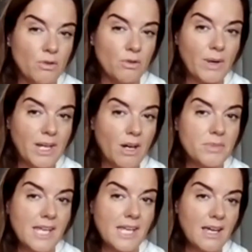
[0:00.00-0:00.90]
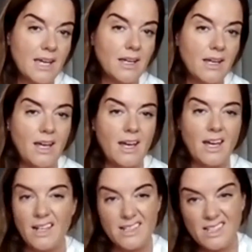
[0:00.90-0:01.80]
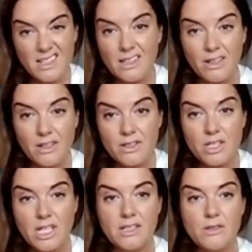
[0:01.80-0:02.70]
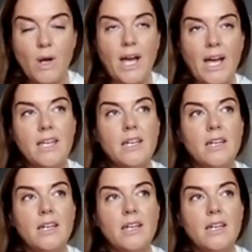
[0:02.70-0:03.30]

I would feel quite upset, and I didn't really understand why.